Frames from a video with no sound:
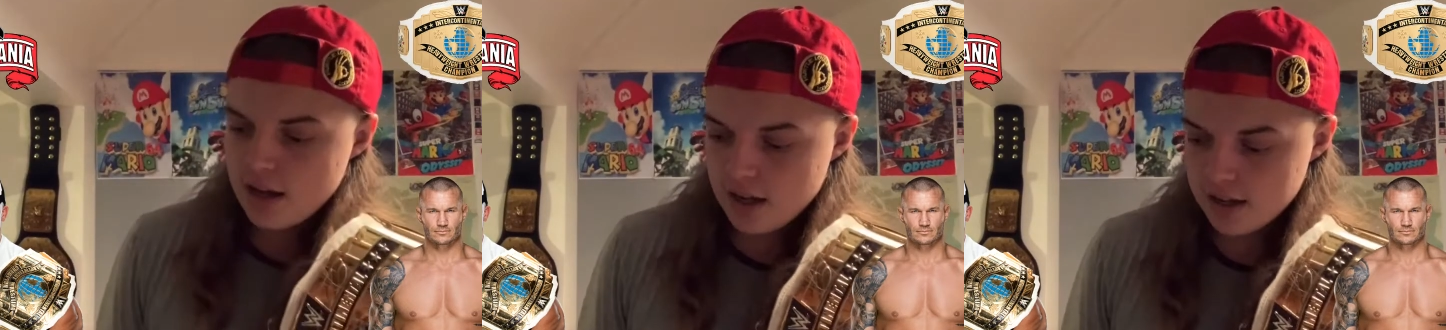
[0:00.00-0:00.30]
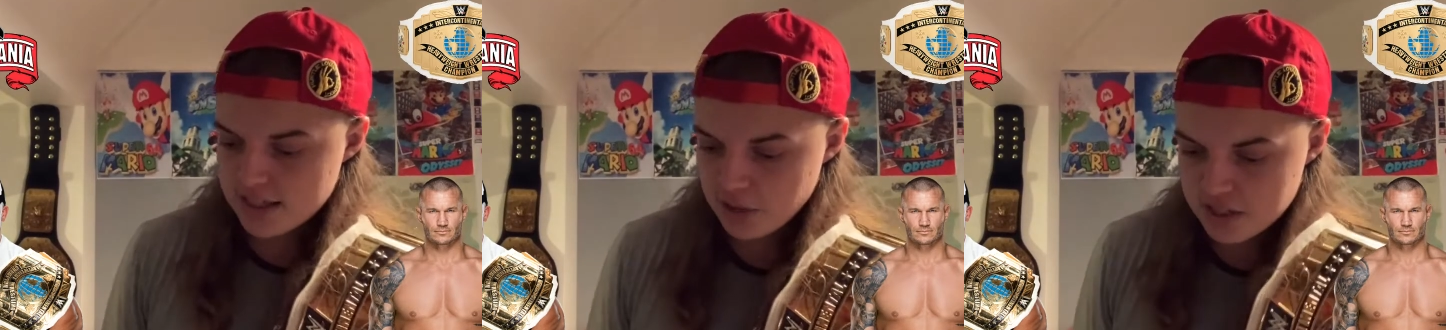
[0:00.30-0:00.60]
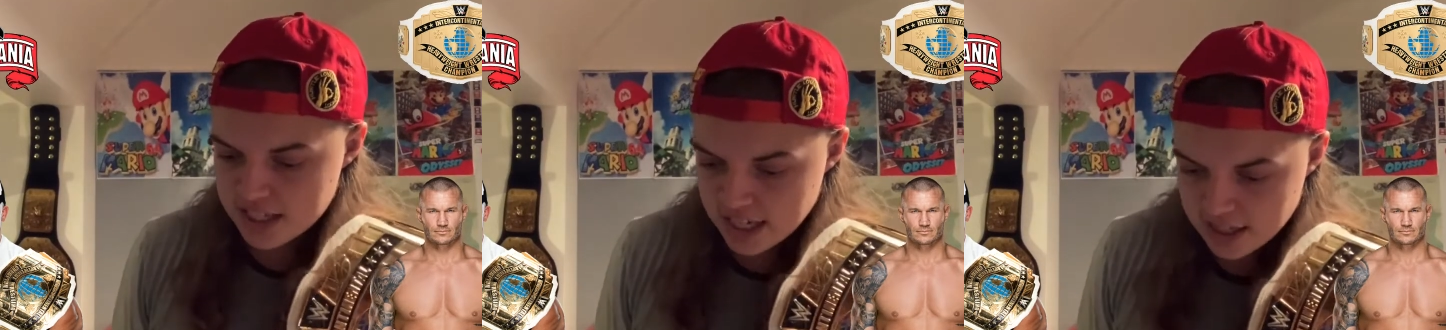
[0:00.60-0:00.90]
Speaker 1: Until
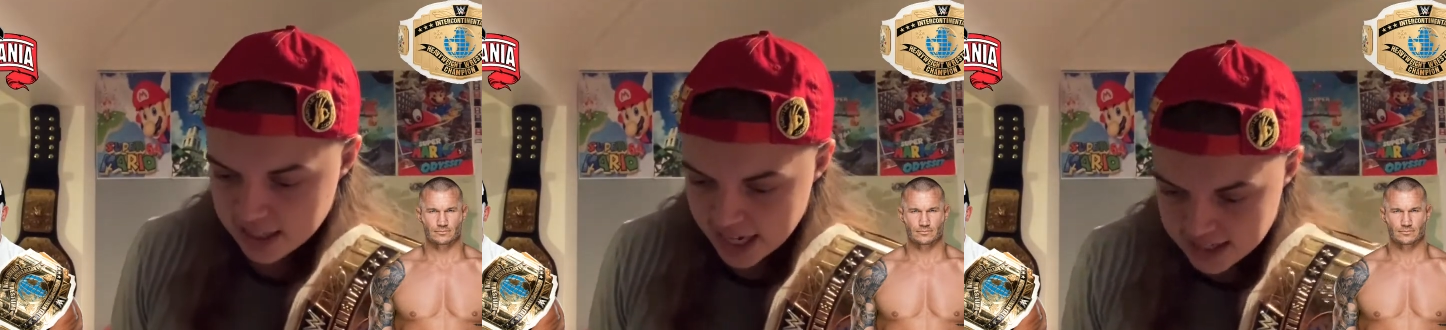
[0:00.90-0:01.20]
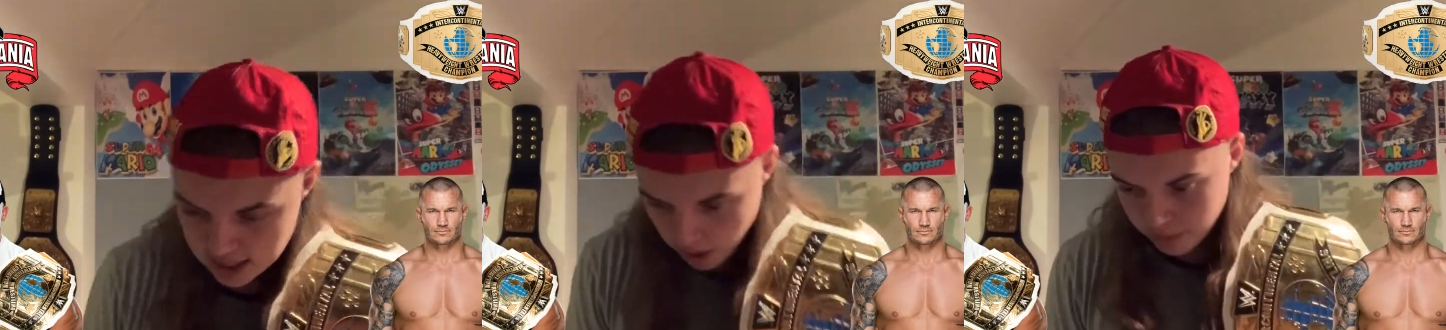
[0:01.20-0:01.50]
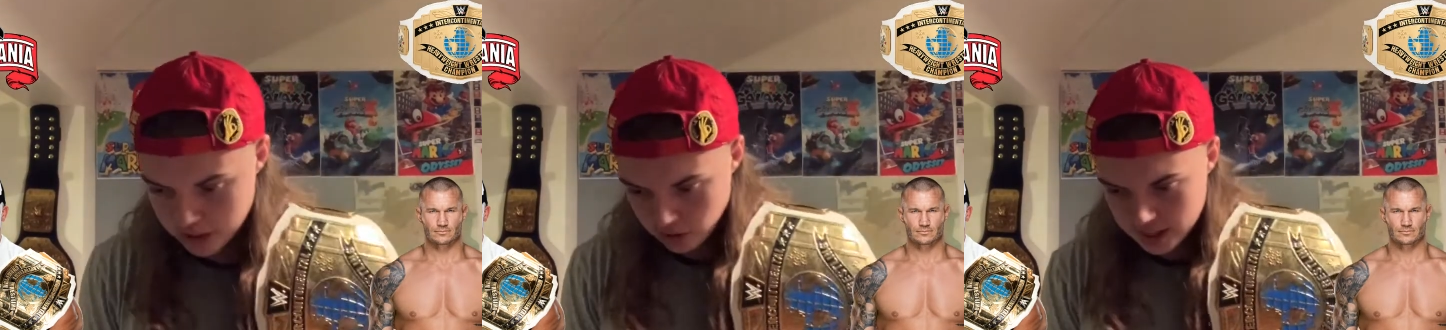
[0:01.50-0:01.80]
Cena gets up.
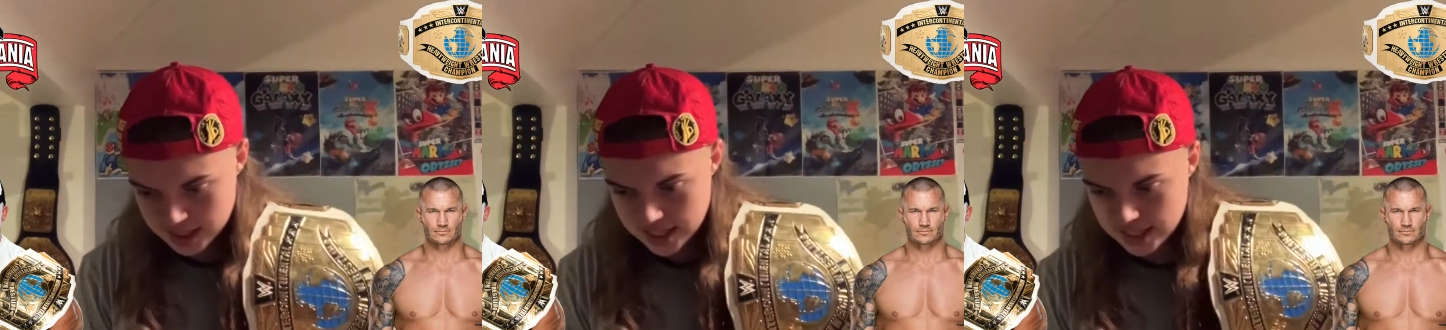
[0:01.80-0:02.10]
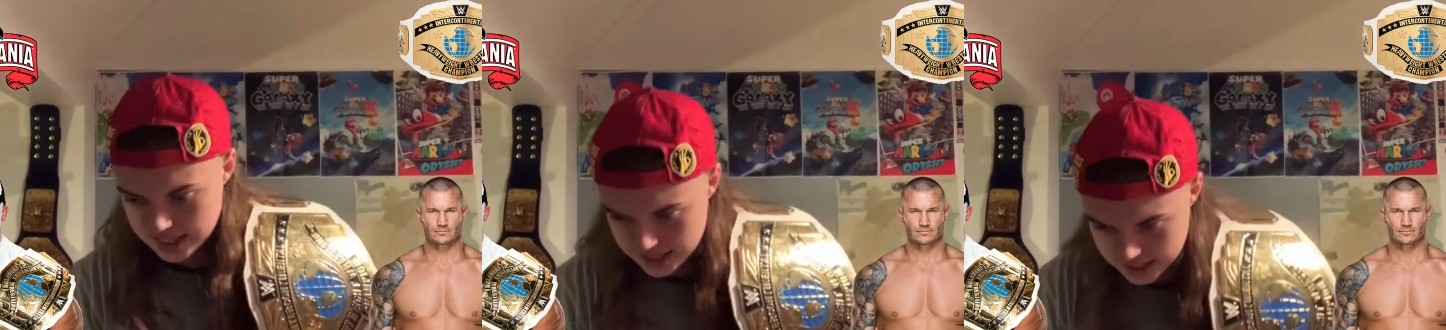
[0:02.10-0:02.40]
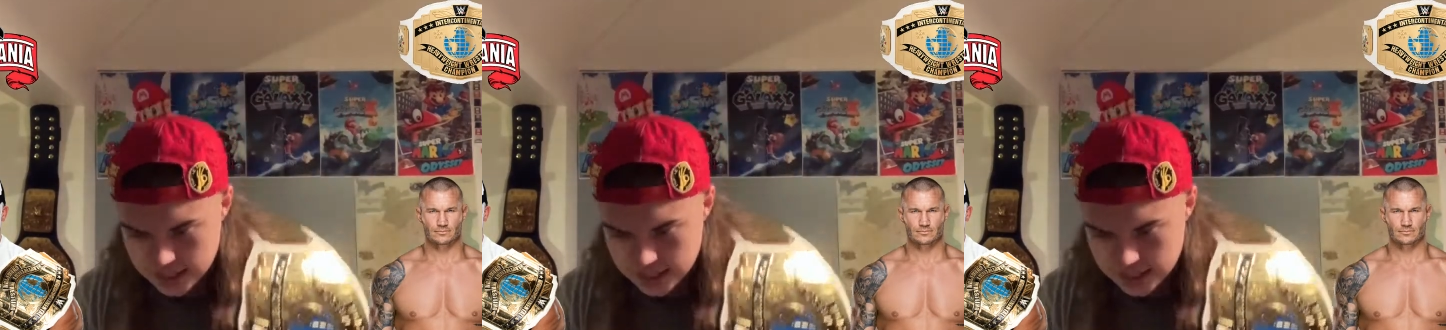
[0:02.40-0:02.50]
He's on his knees. He's,